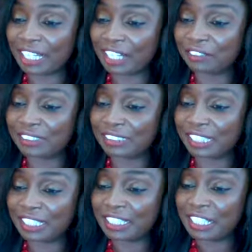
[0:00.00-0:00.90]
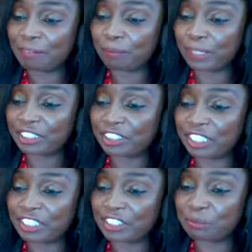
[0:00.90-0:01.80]
Kayode,
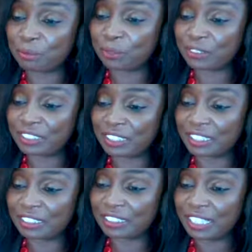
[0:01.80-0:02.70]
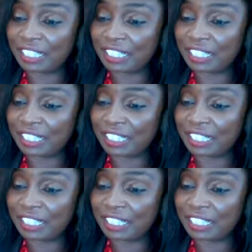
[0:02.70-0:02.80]
Patience Moses.